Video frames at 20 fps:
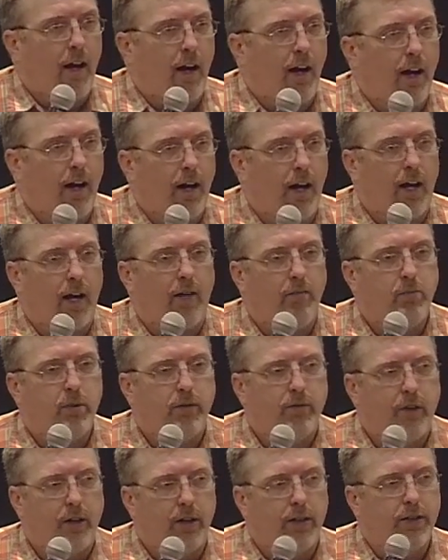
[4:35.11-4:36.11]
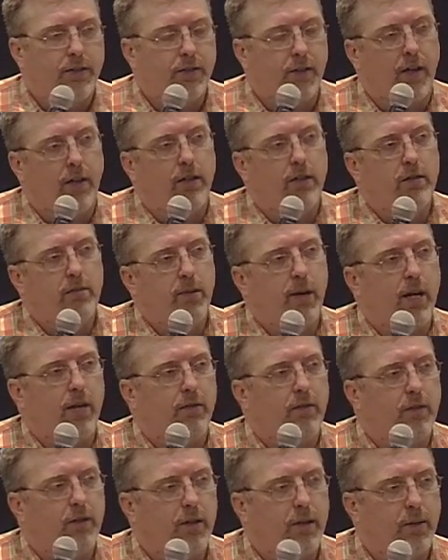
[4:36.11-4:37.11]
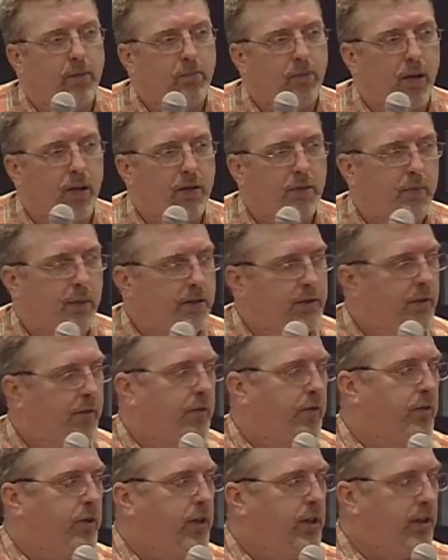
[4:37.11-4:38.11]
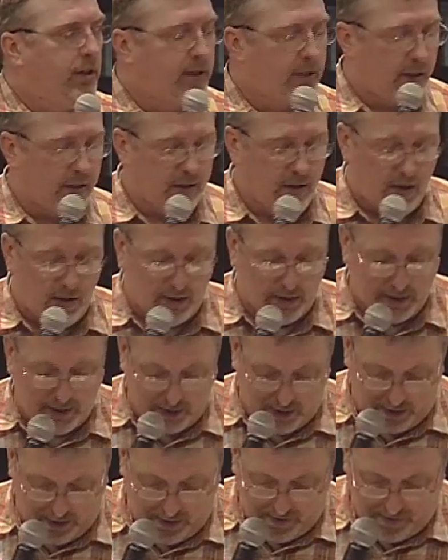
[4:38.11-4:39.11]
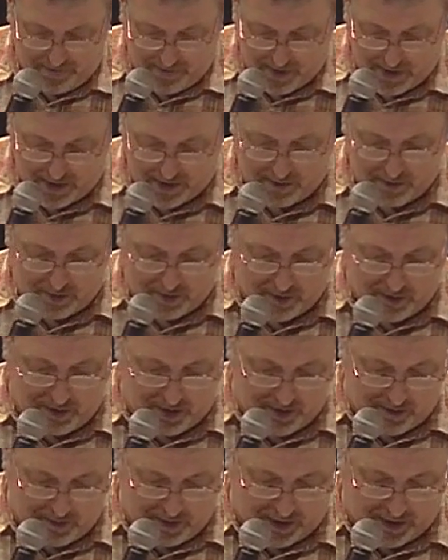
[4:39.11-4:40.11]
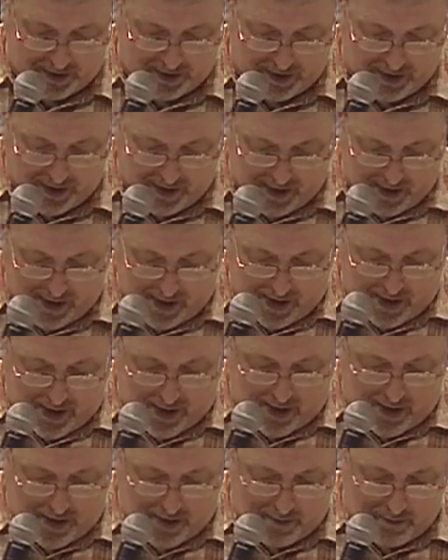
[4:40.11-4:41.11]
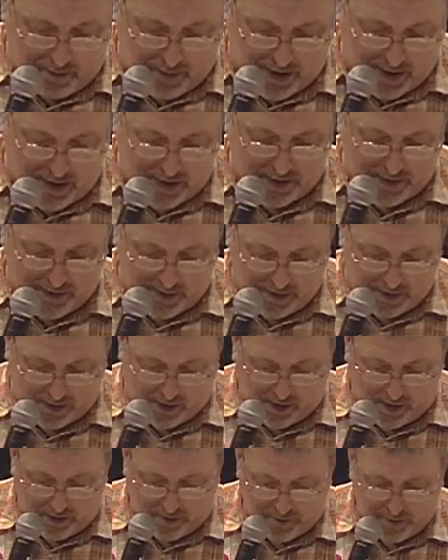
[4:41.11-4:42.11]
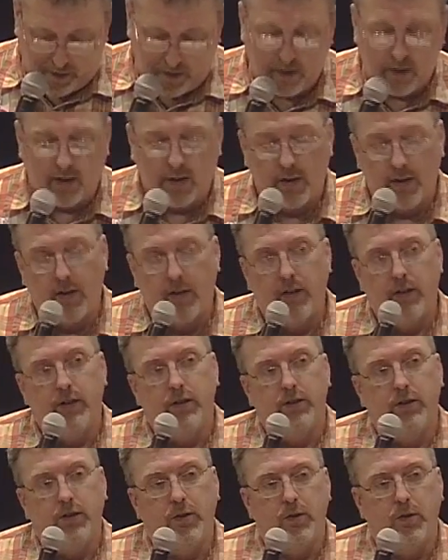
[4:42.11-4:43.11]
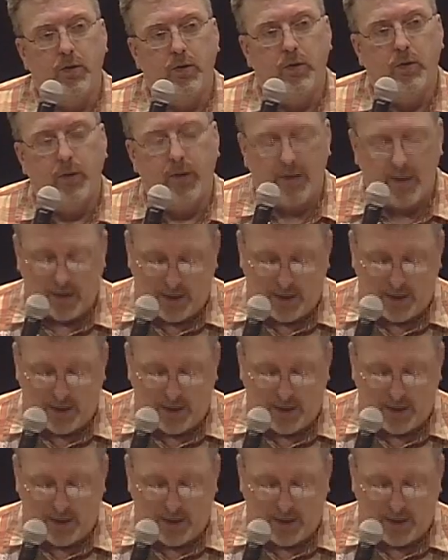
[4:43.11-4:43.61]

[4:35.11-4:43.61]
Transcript: I've been very excited about the prospects of 3D technology. That seems to be a big buzz, and it's a lot of fun to learn and do with the